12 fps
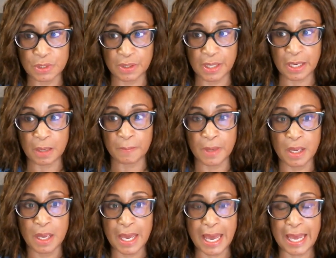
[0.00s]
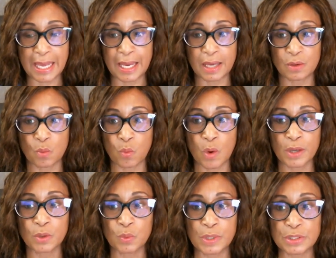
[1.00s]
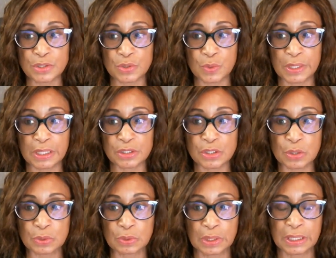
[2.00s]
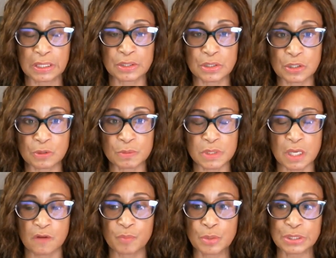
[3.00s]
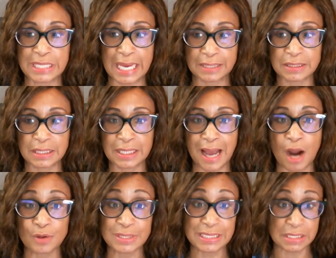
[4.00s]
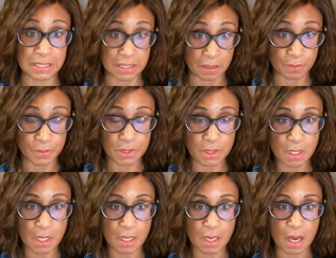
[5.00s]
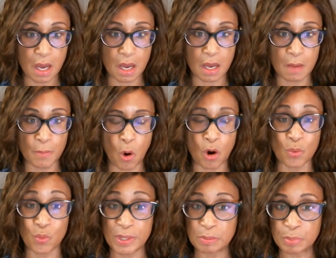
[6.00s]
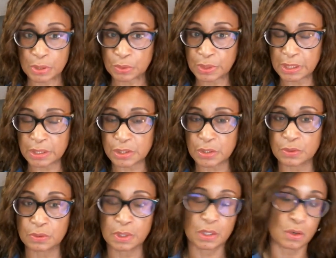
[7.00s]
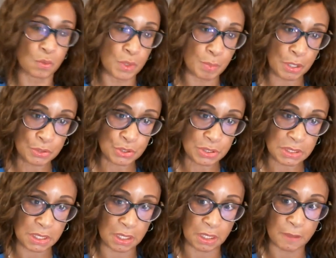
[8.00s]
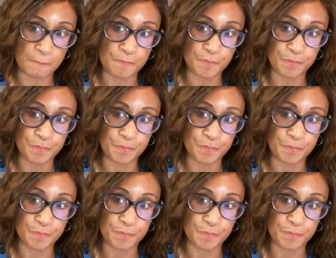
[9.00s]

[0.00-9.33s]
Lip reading: to them? And what are we doing internally in terms of protecting our systems? Are we building internally or are we purchasing?